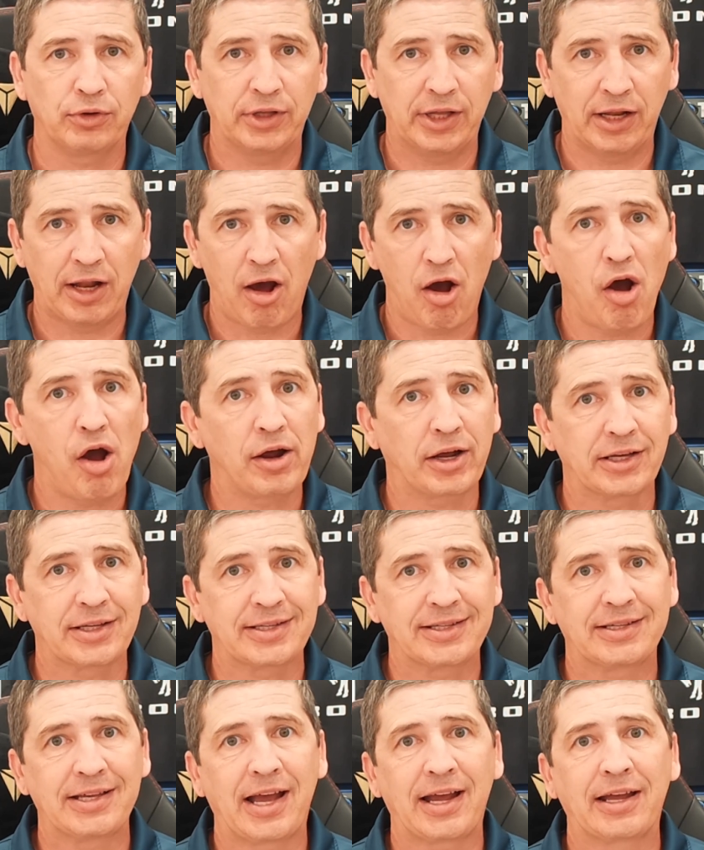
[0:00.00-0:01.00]
Then
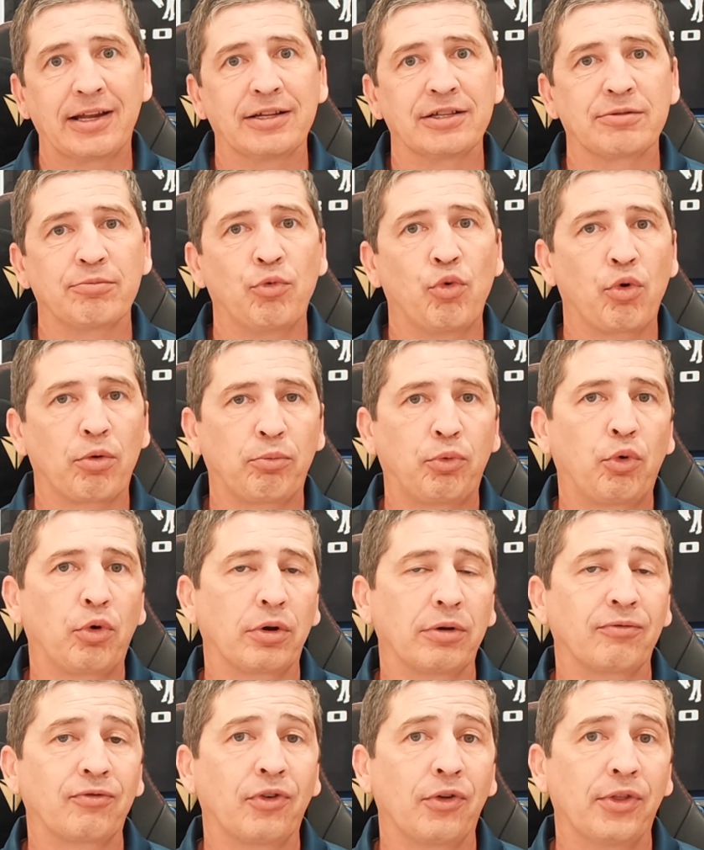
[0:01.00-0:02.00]
August 2nd is more
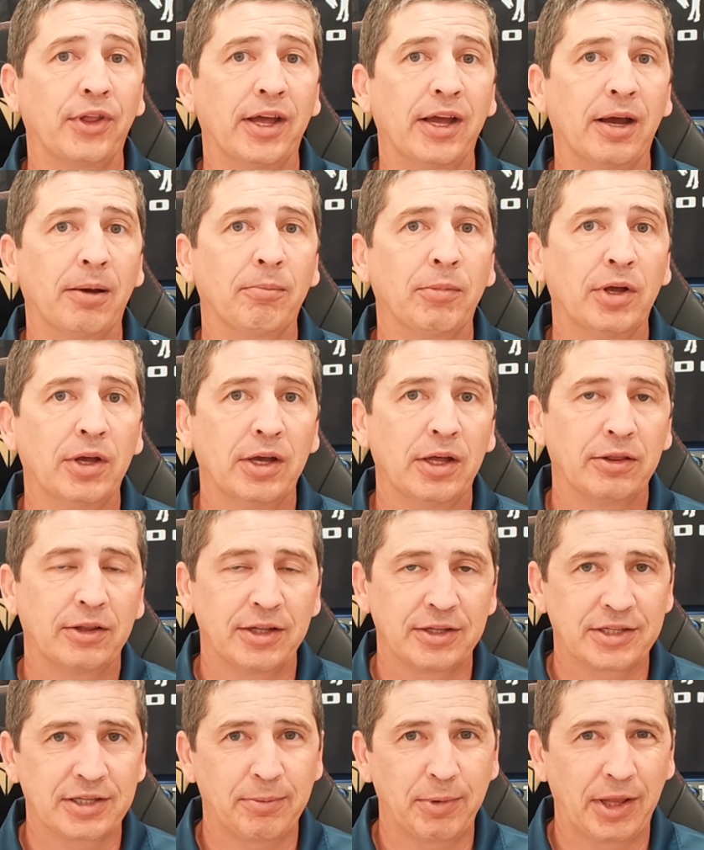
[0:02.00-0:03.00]
important for them
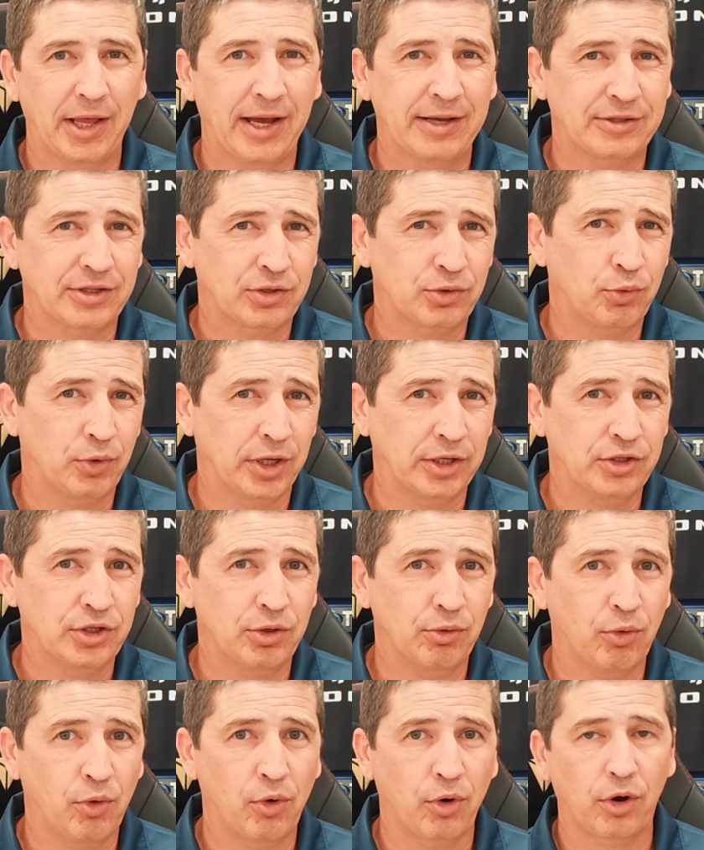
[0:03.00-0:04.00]
than somebody that has a
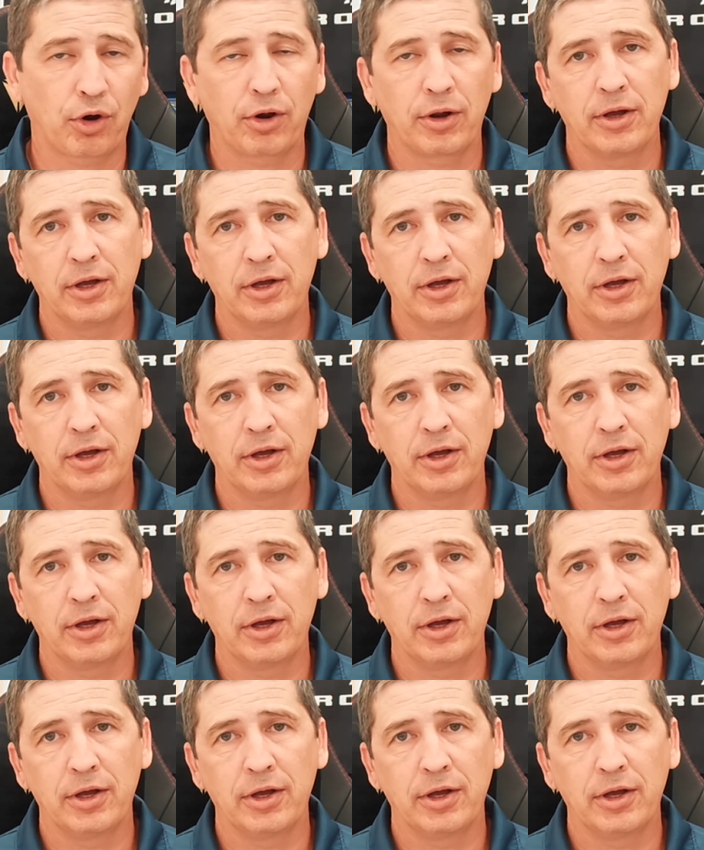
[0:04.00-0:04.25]
22 order.